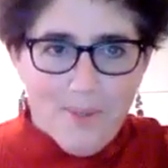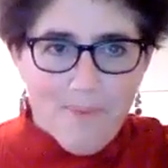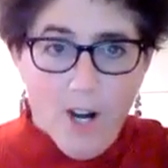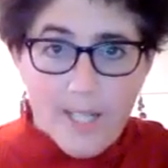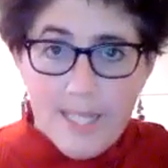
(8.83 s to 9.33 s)

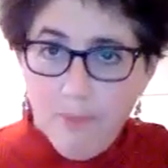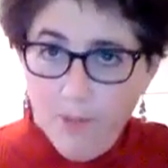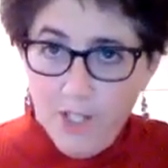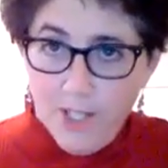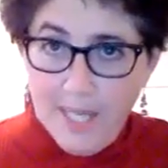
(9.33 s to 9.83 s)
Our
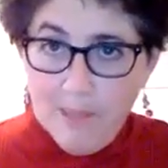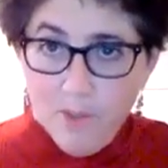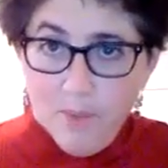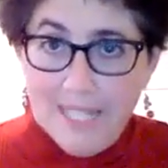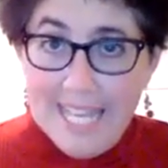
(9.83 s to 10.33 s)
inspiration comes
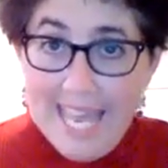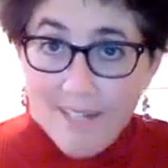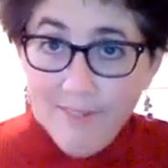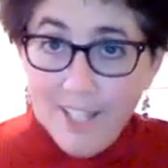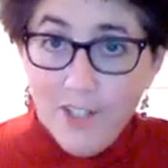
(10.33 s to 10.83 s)
from the
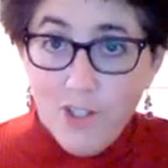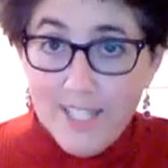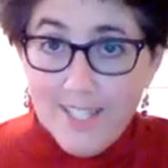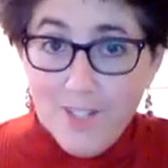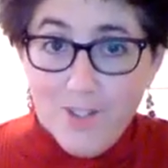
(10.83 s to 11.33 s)
Advent
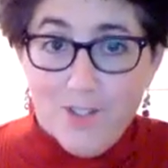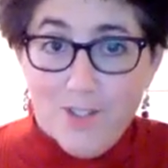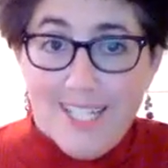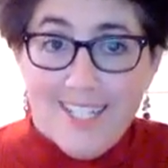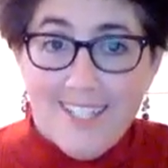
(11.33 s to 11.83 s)
Jesse
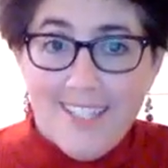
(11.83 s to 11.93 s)
tree.